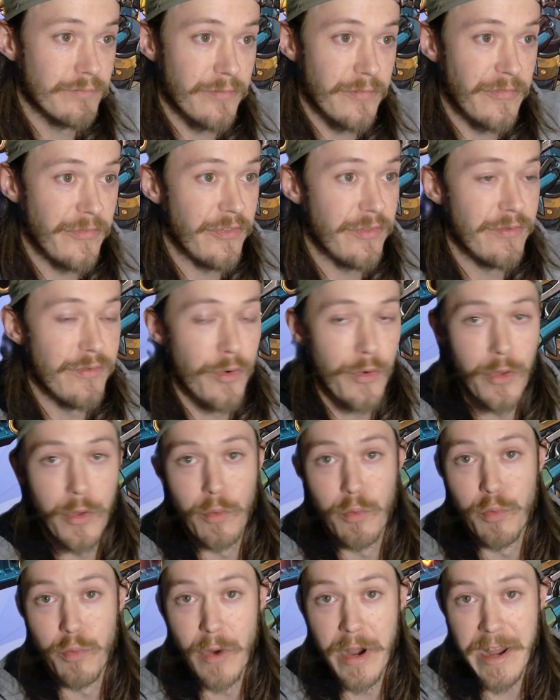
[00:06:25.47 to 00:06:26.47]
for the
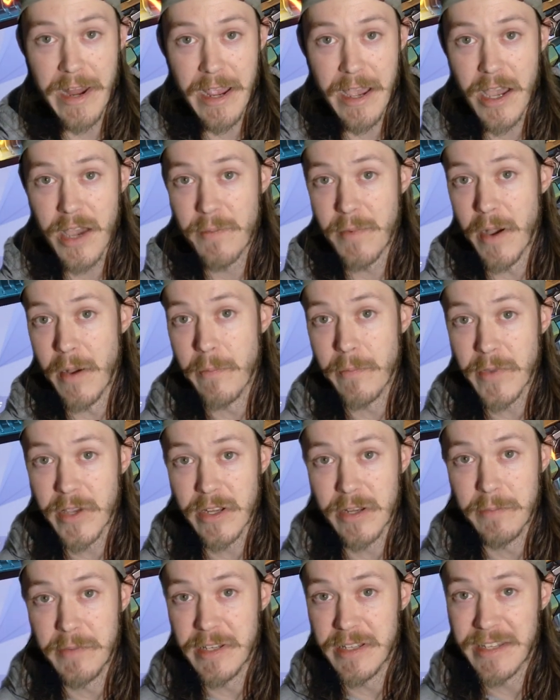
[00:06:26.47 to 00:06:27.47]
RAM, I'm going
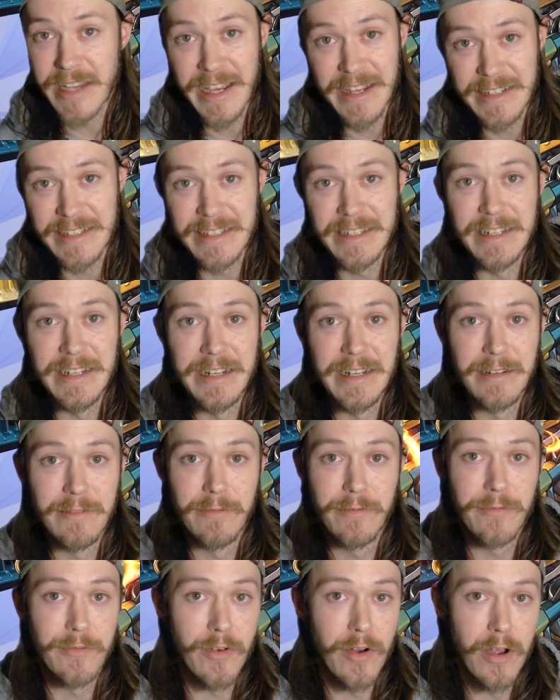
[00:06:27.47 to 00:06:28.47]
to be testing
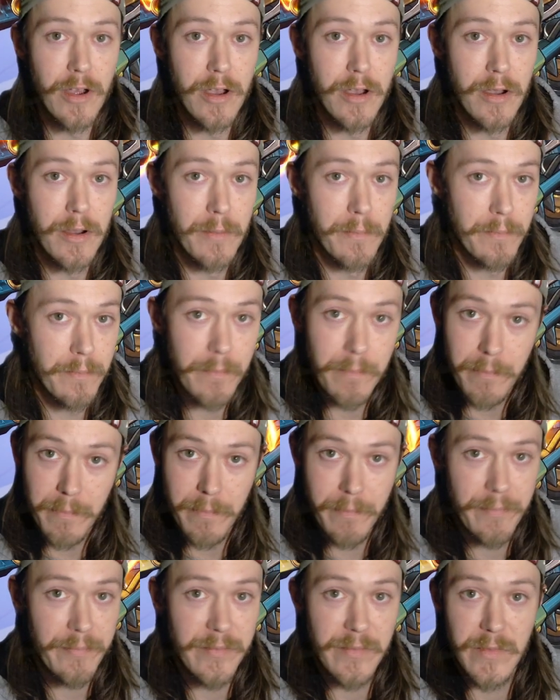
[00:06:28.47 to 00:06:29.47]
from
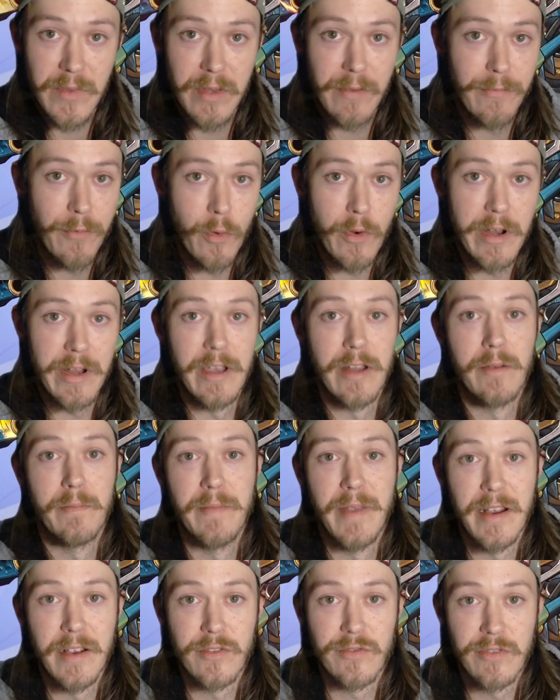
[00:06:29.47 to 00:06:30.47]
4800
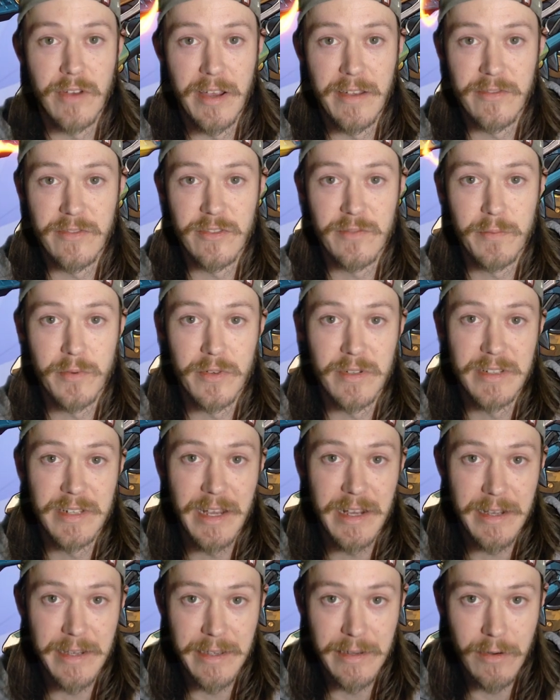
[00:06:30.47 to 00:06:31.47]
megatransfers per
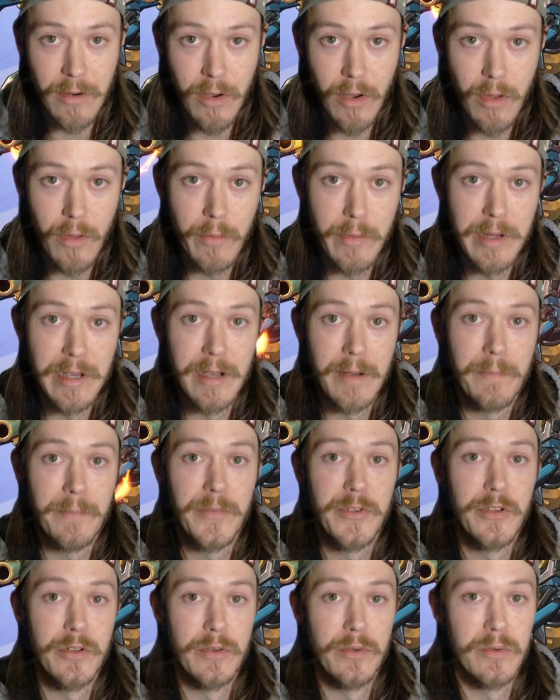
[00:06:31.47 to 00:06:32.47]
second all the way up
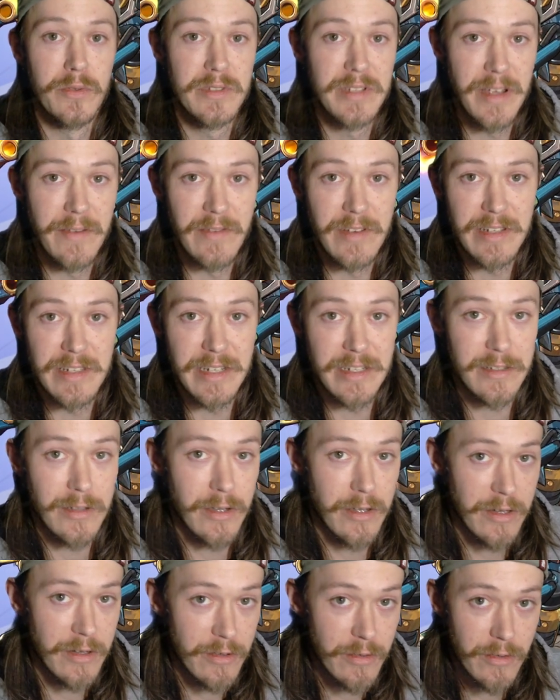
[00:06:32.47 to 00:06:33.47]
to
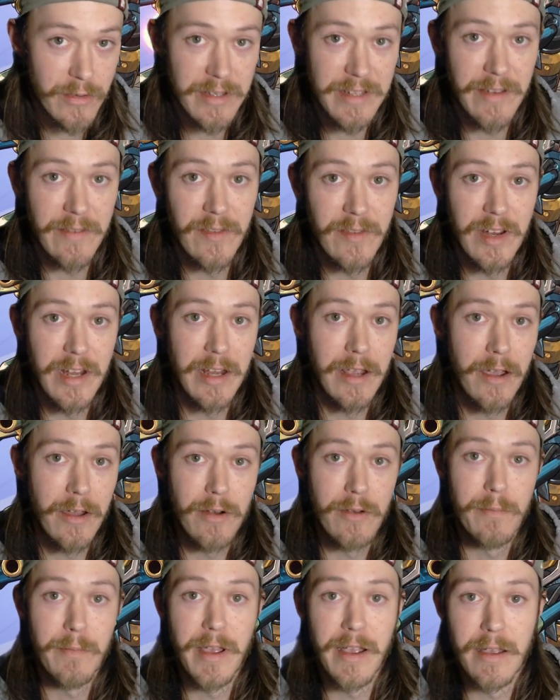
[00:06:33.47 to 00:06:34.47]
7600 or
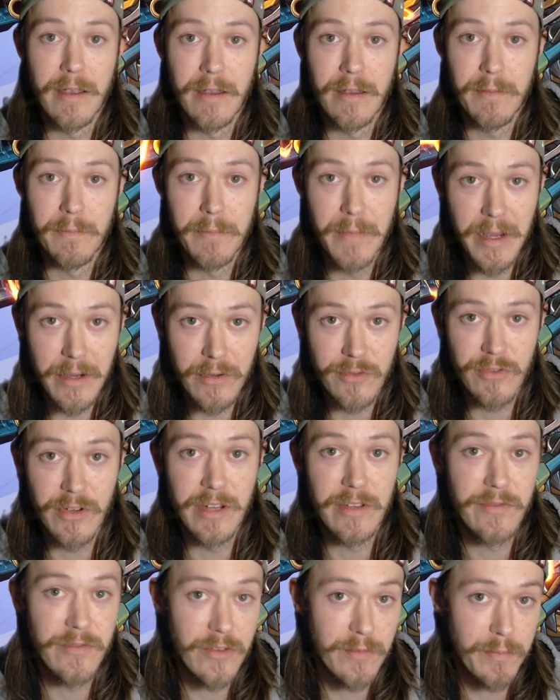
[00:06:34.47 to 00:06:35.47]
7800 me-
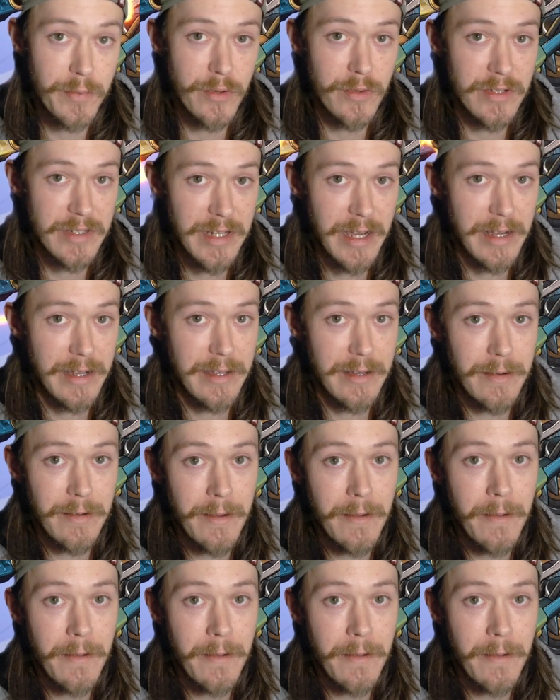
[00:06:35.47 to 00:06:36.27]
megatransfers per second.